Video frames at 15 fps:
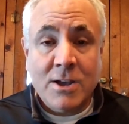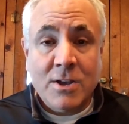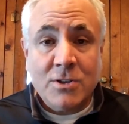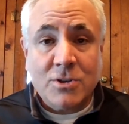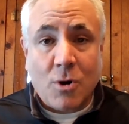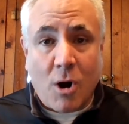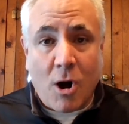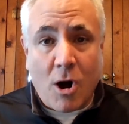
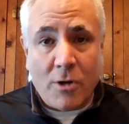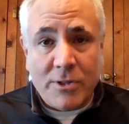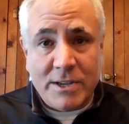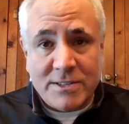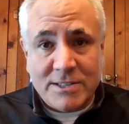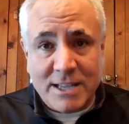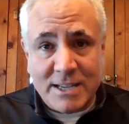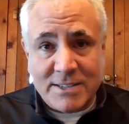So all
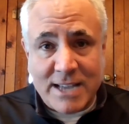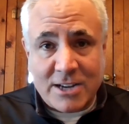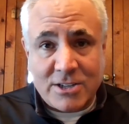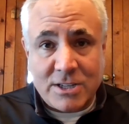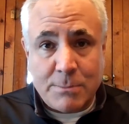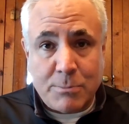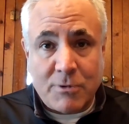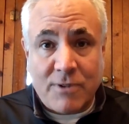these things
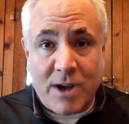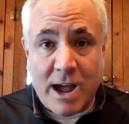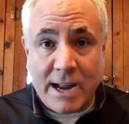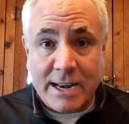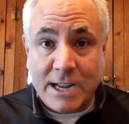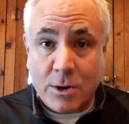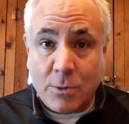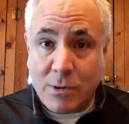actually provide
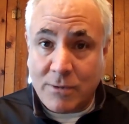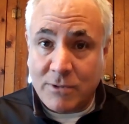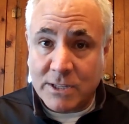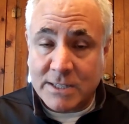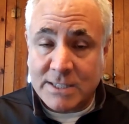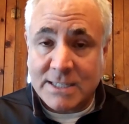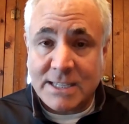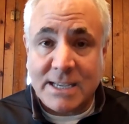
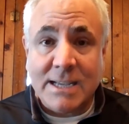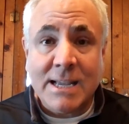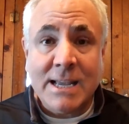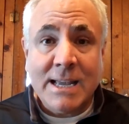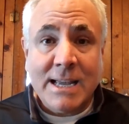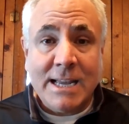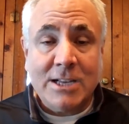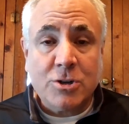equivalency
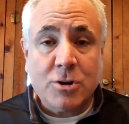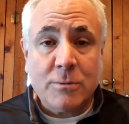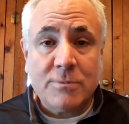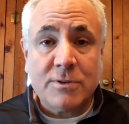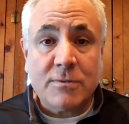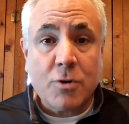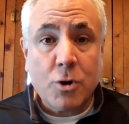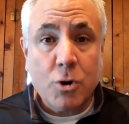in terms
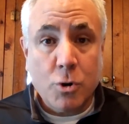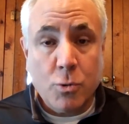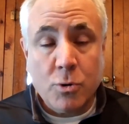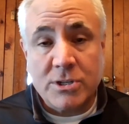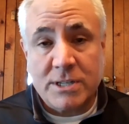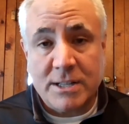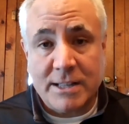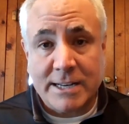of who we're
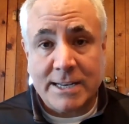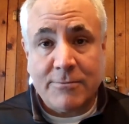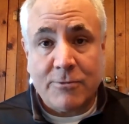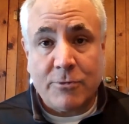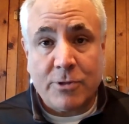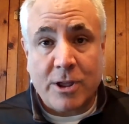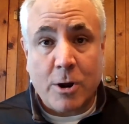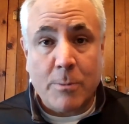selecting for
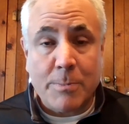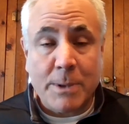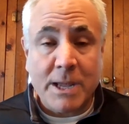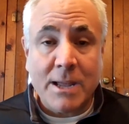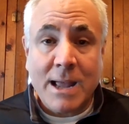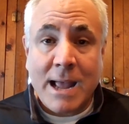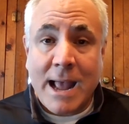therapy,